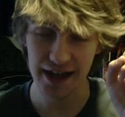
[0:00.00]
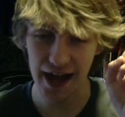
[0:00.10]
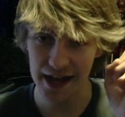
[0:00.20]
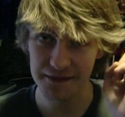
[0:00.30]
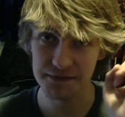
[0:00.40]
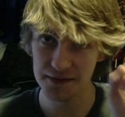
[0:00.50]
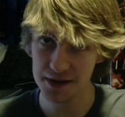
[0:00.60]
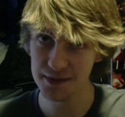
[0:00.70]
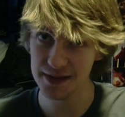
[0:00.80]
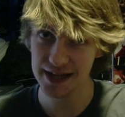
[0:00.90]
I had
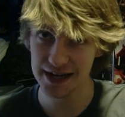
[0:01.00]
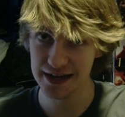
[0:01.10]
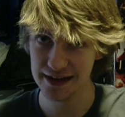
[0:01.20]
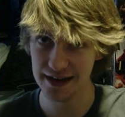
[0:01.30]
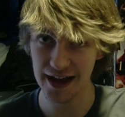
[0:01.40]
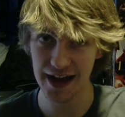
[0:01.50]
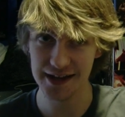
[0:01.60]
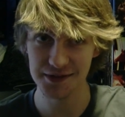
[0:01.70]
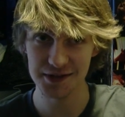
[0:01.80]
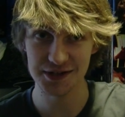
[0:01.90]
fun with it. I
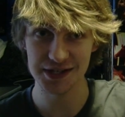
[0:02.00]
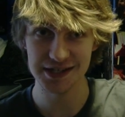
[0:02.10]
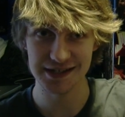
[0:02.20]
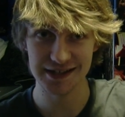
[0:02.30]
sort of just,